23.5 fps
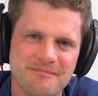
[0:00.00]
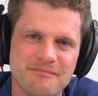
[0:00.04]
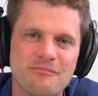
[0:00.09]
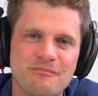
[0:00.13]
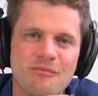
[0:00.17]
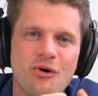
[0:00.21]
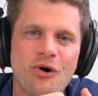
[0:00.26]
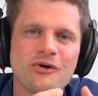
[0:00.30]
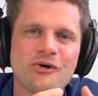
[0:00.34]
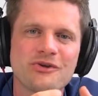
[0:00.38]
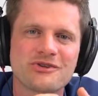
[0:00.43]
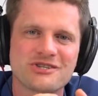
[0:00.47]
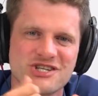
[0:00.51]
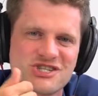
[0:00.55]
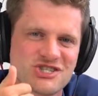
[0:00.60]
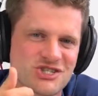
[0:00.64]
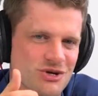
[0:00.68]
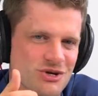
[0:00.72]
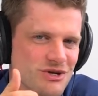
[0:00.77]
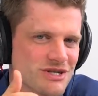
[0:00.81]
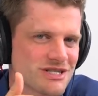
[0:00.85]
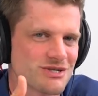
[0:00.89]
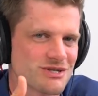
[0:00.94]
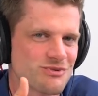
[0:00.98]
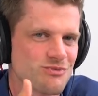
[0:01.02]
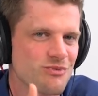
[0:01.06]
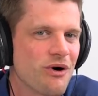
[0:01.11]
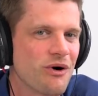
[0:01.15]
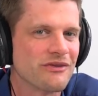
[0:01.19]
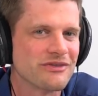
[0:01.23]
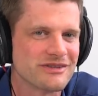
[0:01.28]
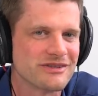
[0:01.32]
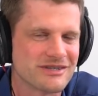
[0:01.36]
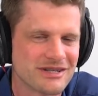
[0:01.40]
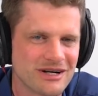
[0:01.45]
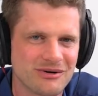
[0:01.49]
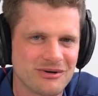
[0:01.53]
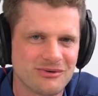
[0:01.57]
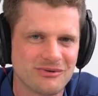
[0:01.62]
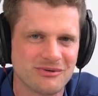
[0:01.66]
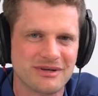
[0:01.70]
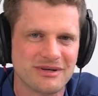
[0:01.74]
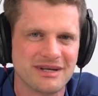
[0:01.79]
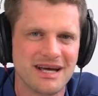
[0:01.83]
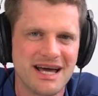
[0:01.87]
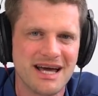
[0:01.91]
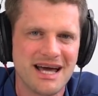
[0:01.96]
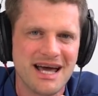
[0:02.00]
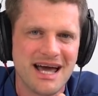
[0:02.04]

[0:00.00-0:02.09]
more than just one tone.